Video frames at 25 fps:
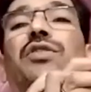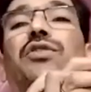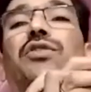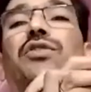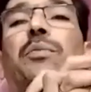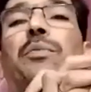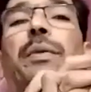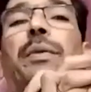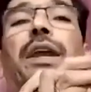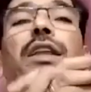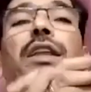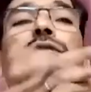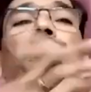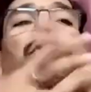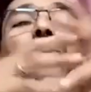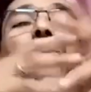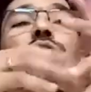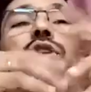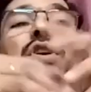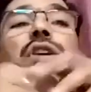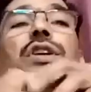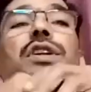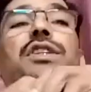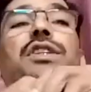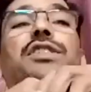So painful
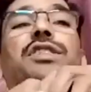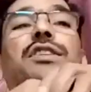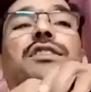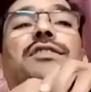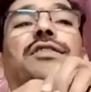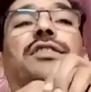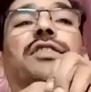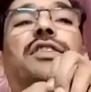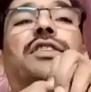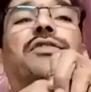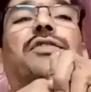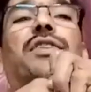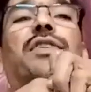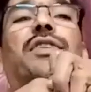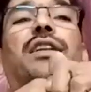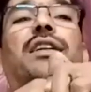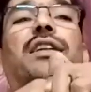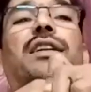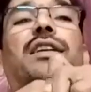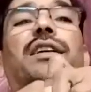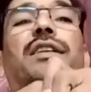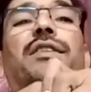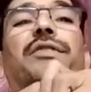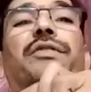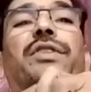conditions differ
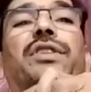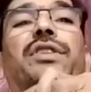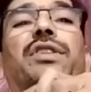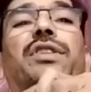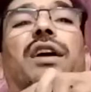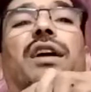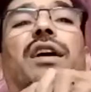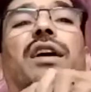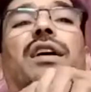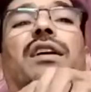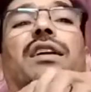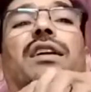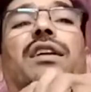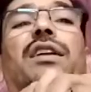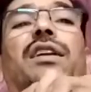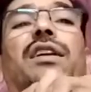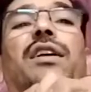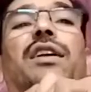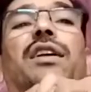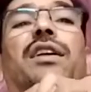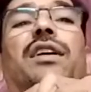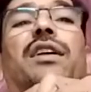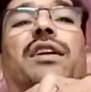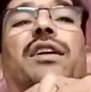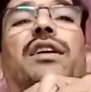with the
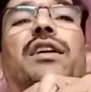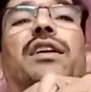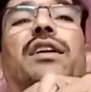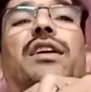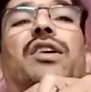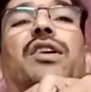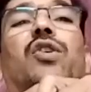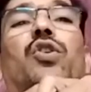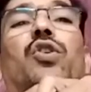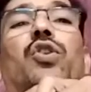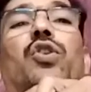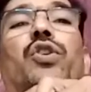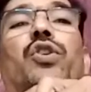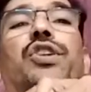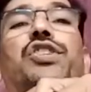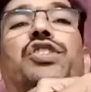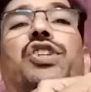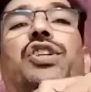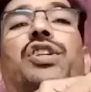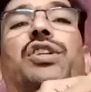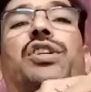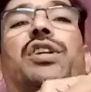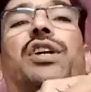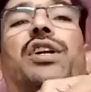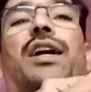
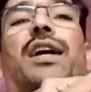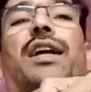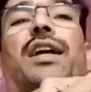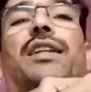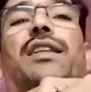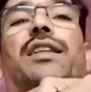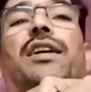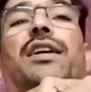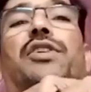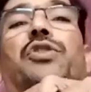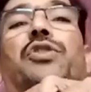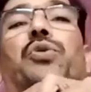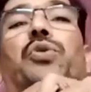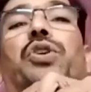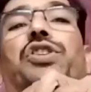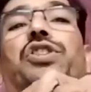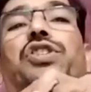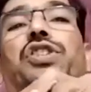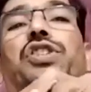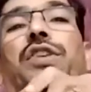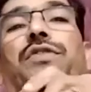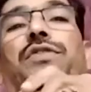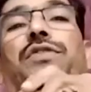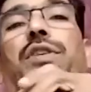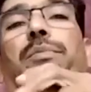origin and the
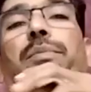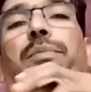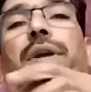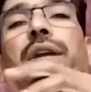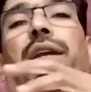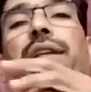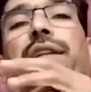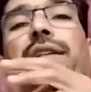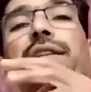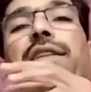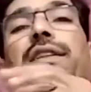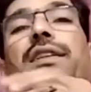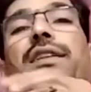duration of the pain.